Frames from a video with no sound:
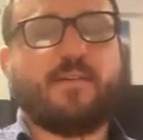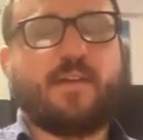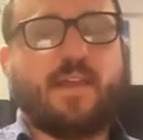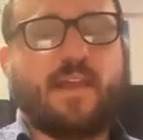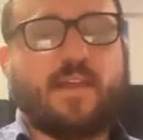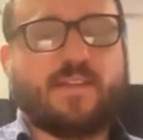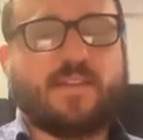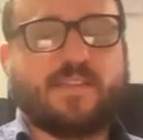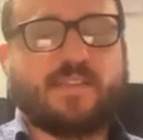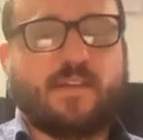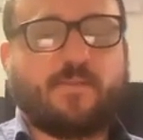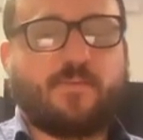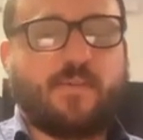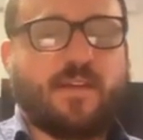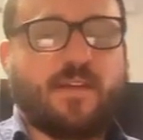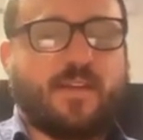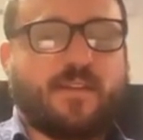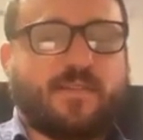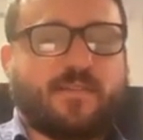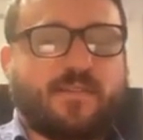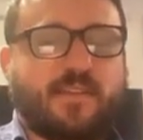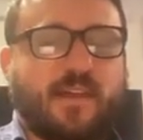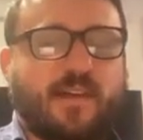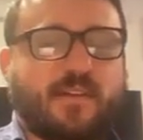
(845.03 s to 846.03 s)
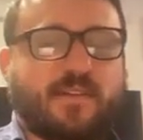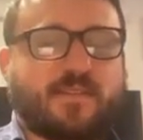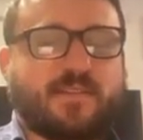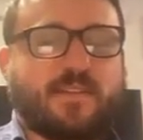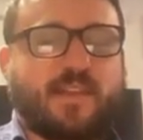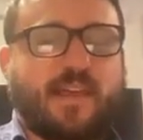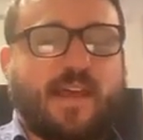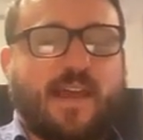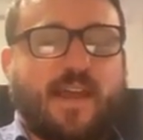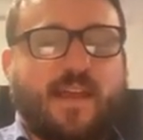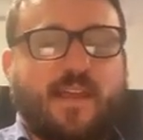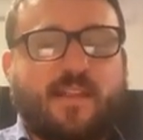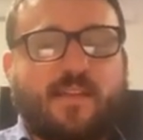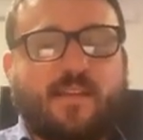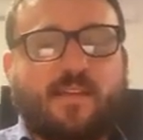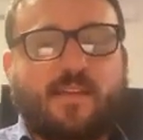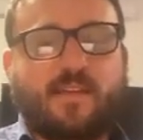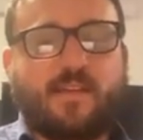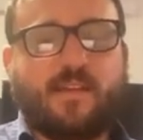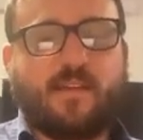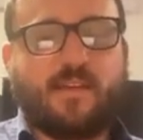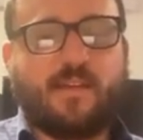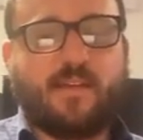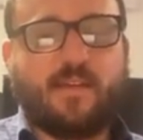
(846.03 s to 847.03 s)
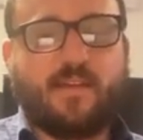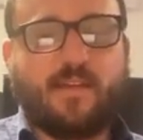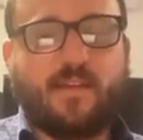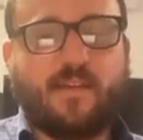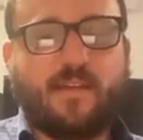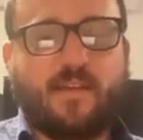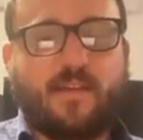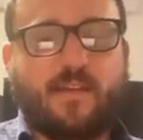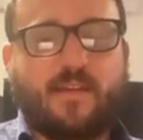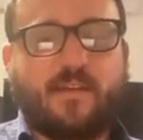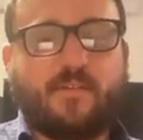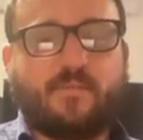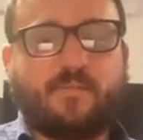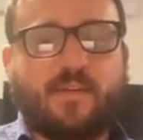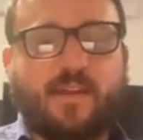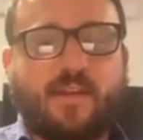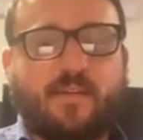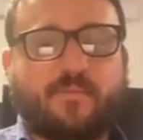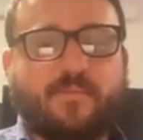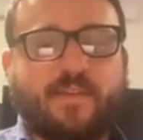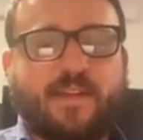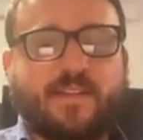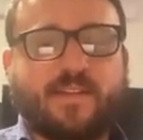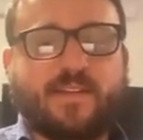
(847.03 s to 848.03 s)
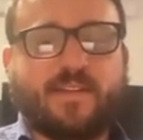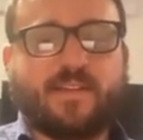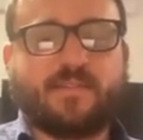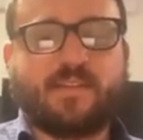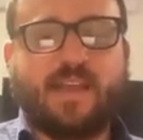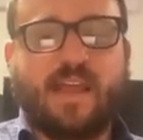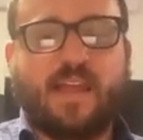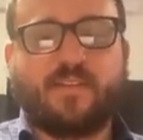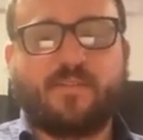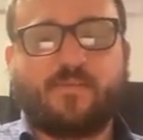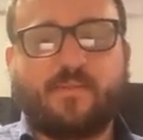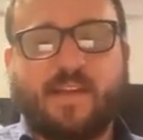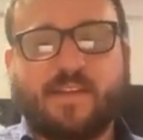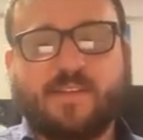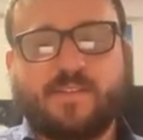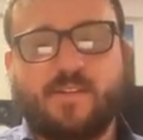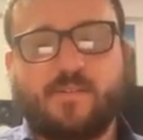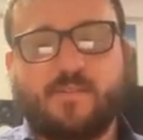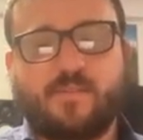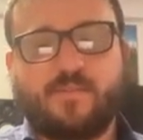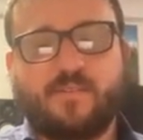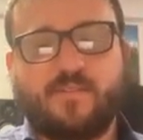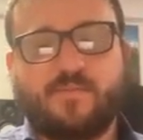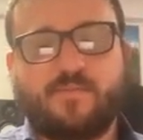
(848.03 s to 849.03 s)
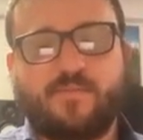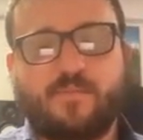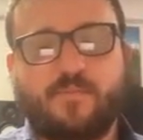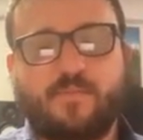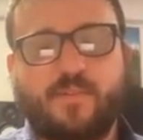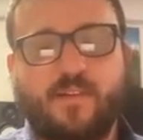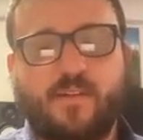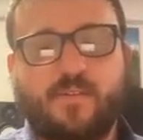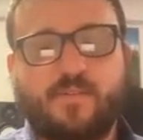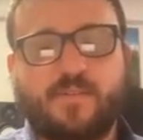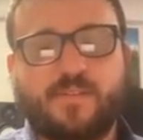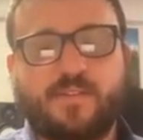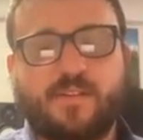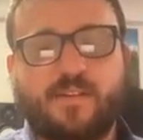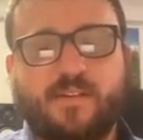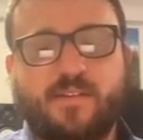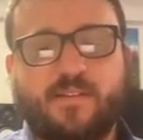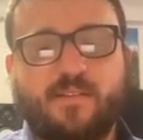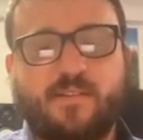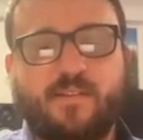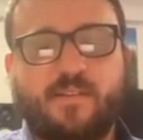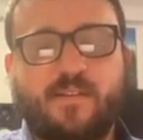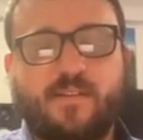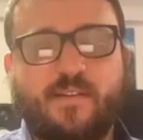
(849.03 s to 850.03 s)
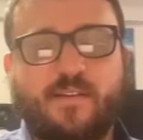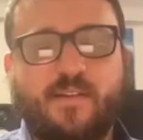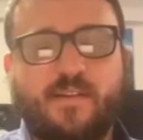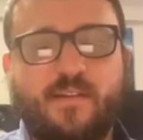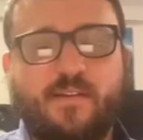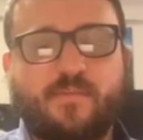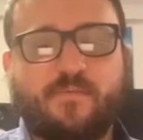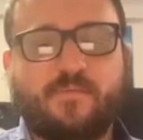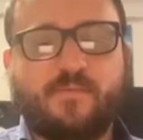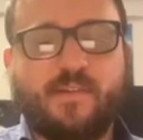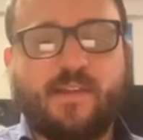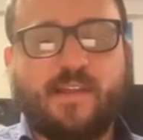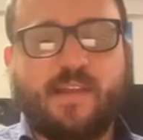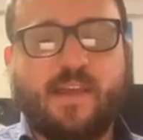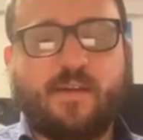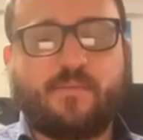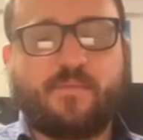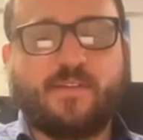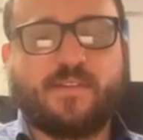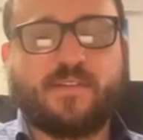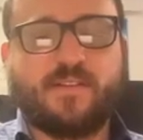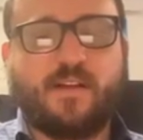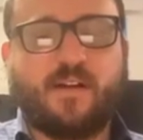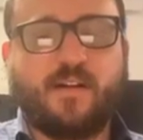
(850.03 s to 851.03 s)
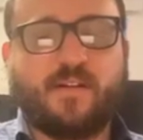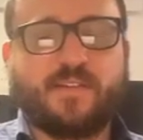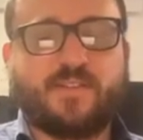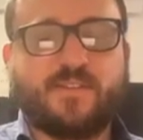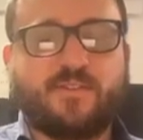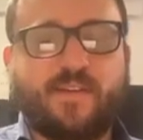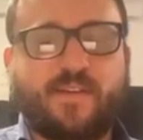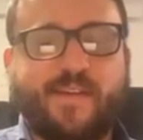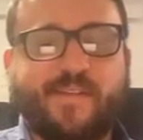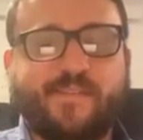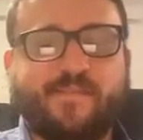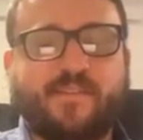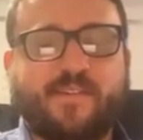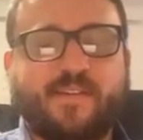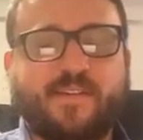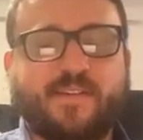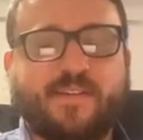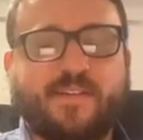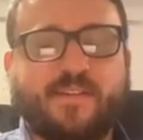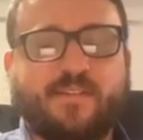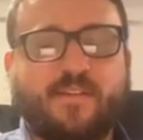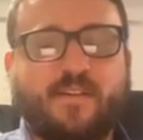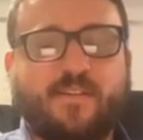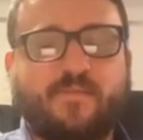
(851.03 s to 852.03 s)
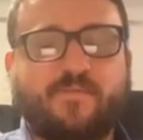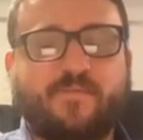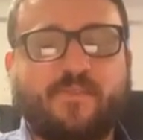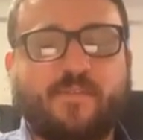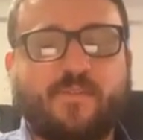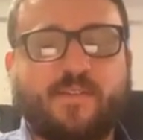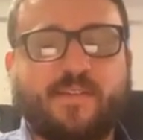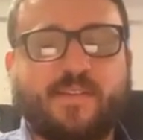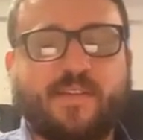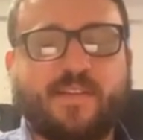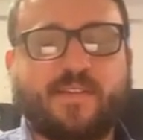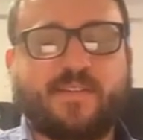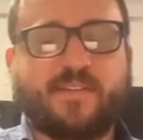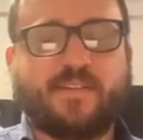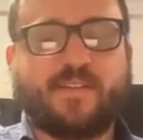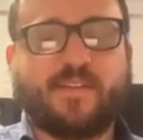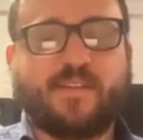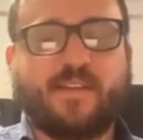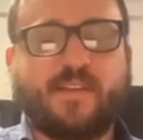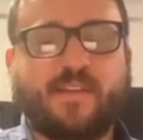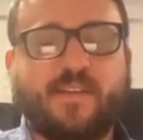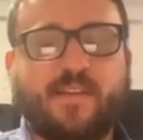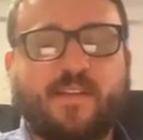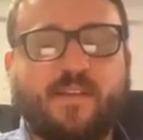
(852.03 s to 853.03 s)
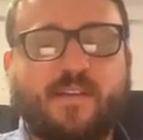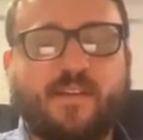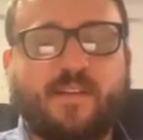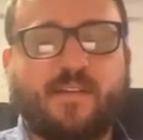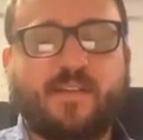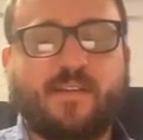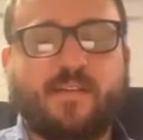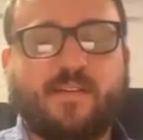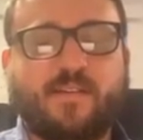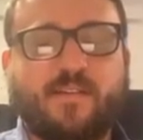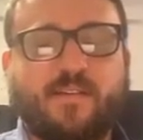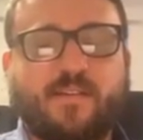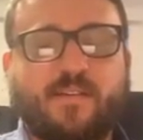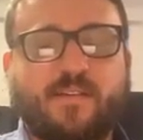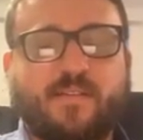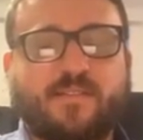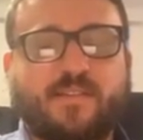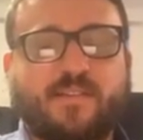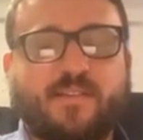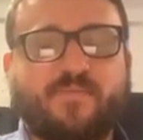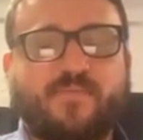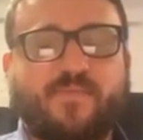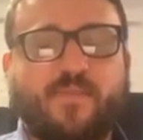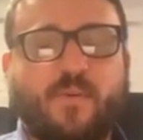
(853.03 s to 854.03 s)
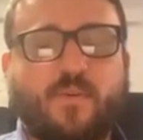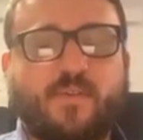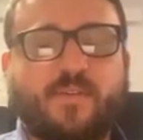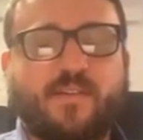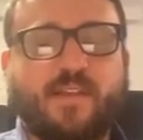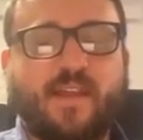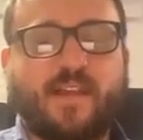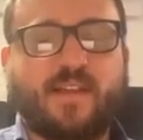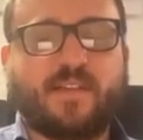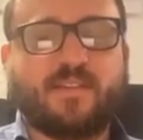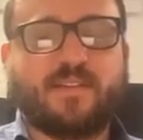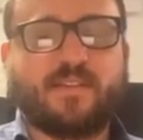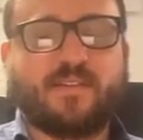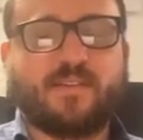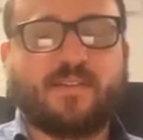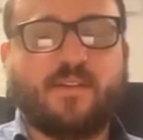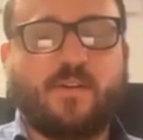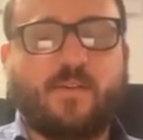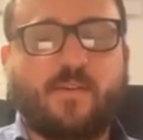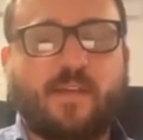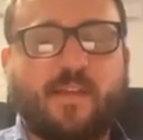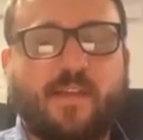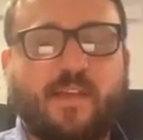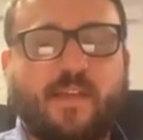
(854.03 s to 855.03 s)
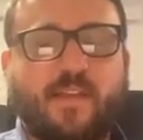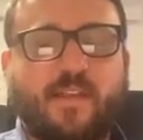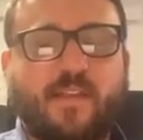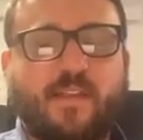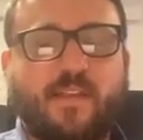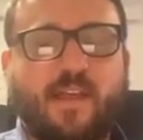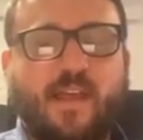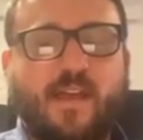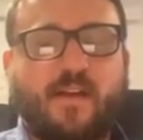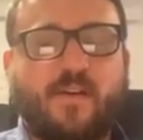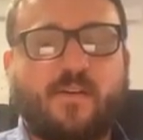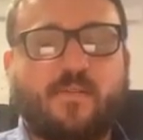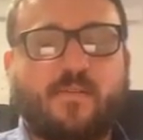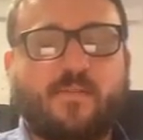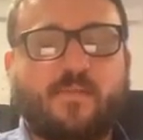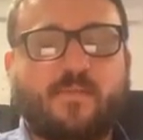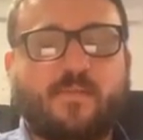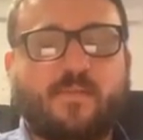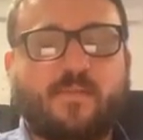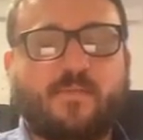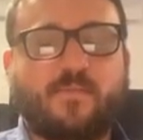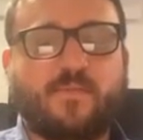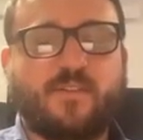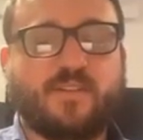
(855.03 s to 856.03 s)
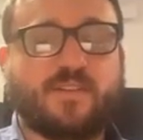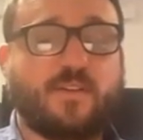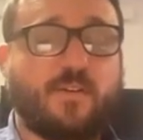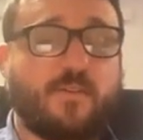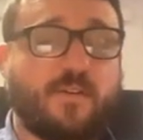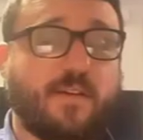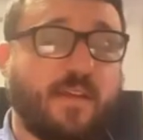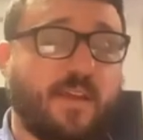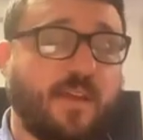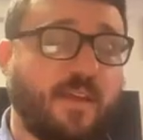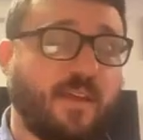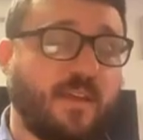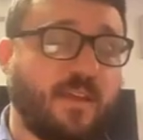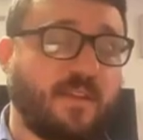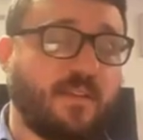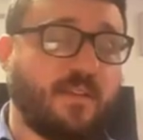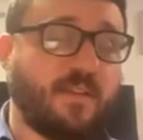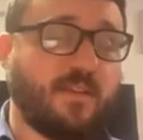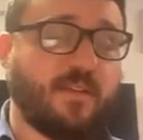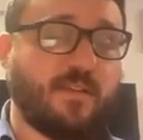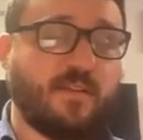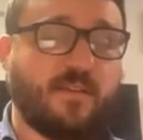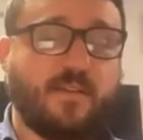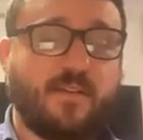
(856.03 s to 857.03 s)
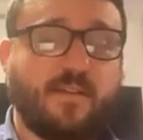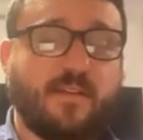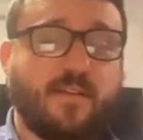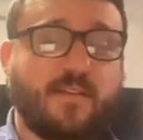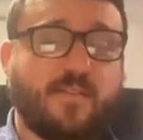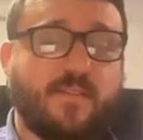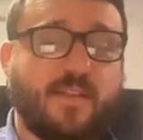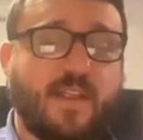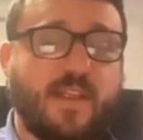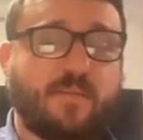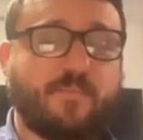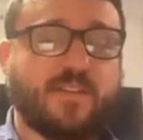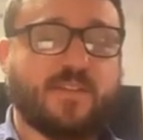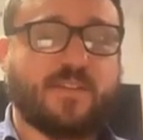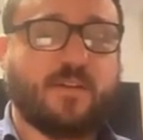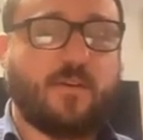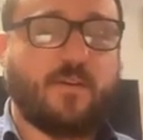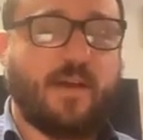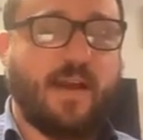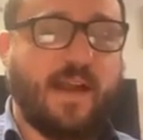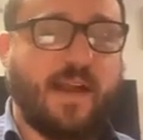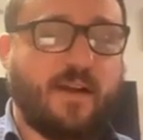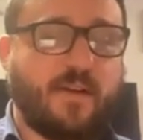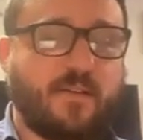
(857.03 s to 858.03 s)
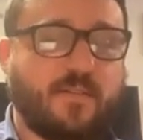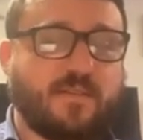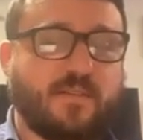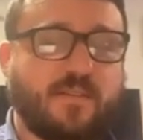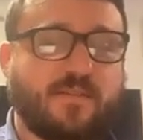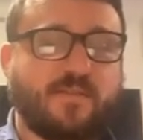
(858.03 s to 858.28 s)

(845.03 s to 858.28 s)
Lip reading: And so when it does that, when it reaches that threshold of implosion, we get what's called translation of vorticity, because this vortex is going in and out. What's going in, then it must go out.